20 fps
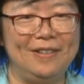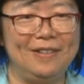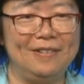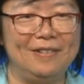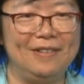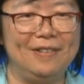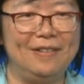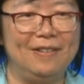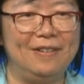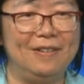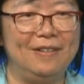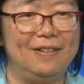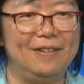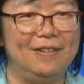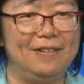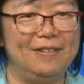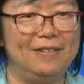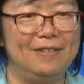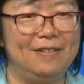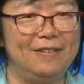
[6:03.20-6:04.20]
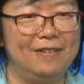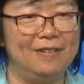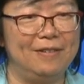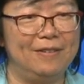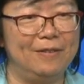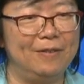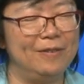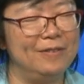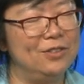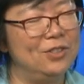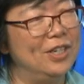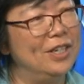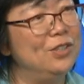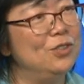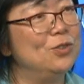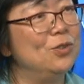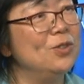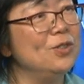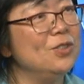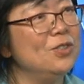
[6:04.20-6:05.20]
like the
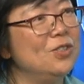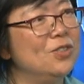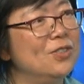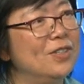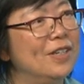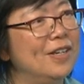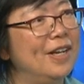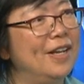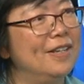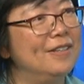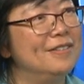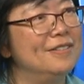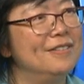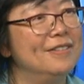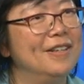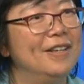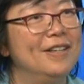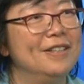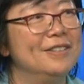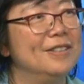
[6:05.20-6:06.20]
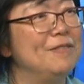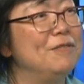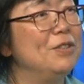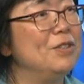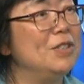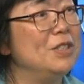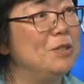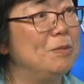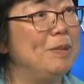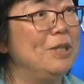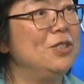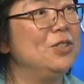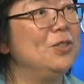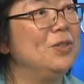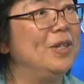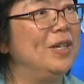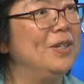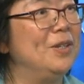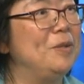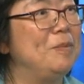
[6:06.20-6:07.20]
Chinese orchestra has some very
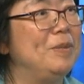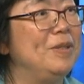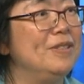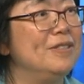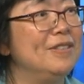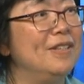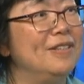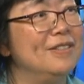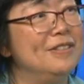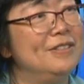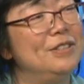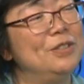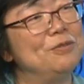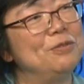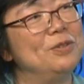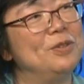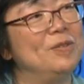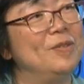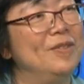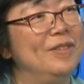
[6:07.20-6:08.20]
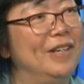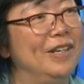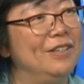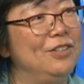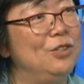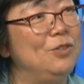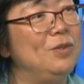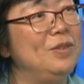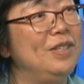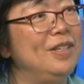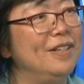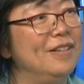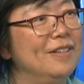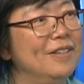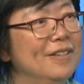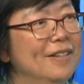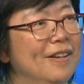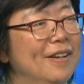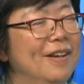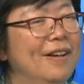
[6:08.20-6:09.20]
special elements that's different and
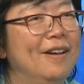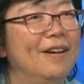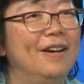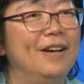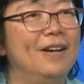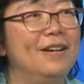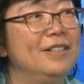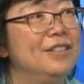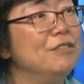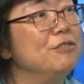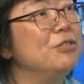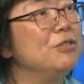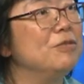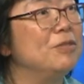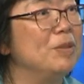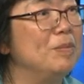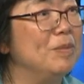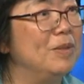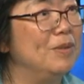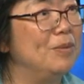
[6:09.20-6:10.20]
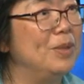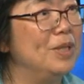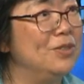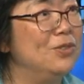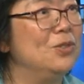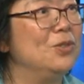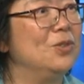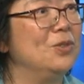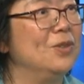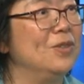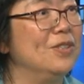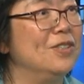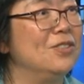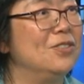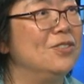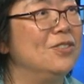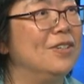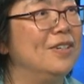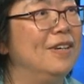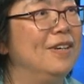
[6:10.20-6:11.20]
unique, different from the Western
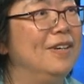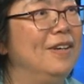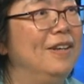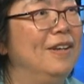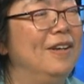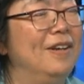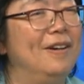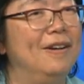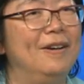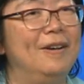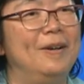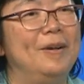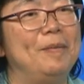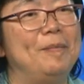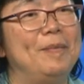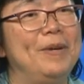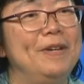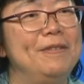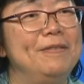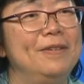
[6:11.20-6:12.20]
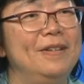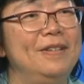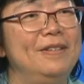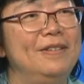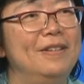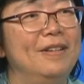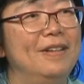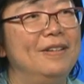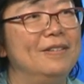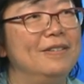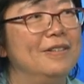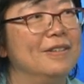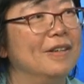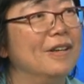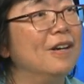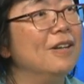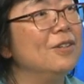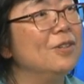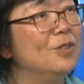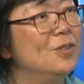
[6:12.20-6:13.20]
orchestra. I find that the
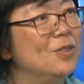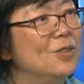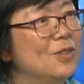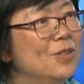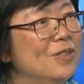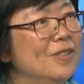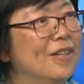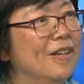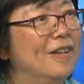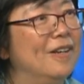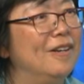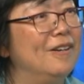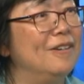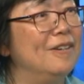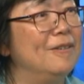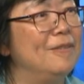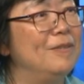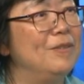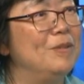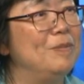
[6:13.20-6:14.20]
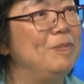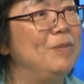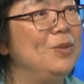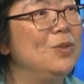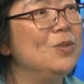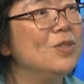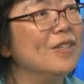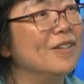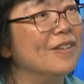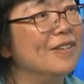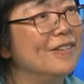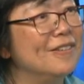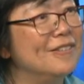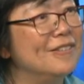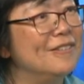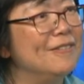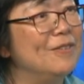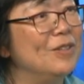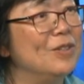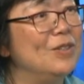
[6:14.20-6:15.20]
colors of the music
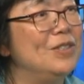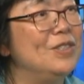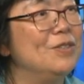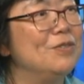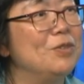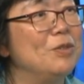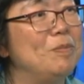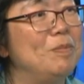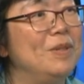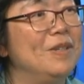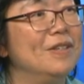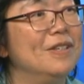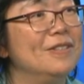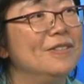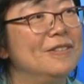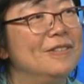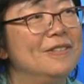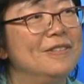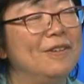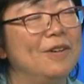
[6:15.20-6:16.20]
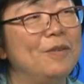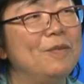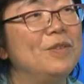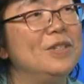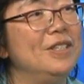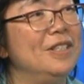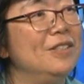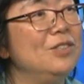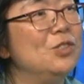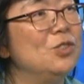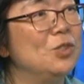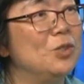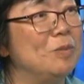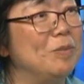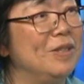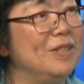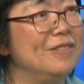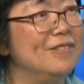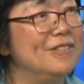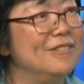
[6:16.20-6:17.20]
is very different because of the
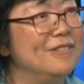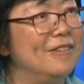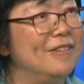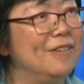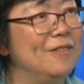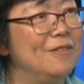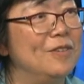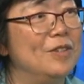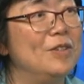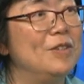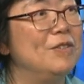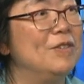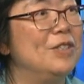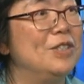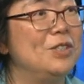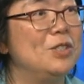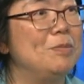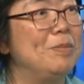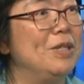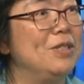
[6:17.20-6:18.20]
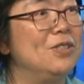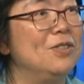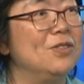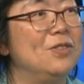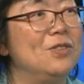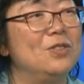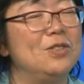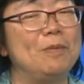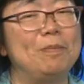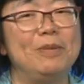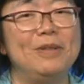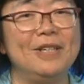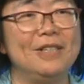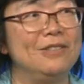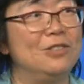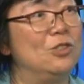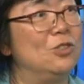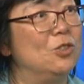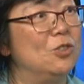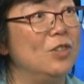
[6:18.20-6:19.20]
instruments. They're very, very special. There's a
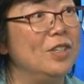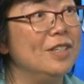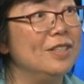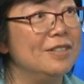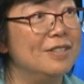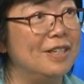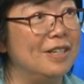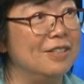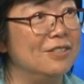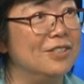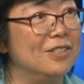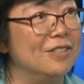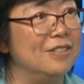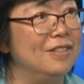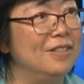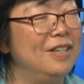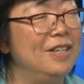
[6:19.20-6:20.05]
plucked string section,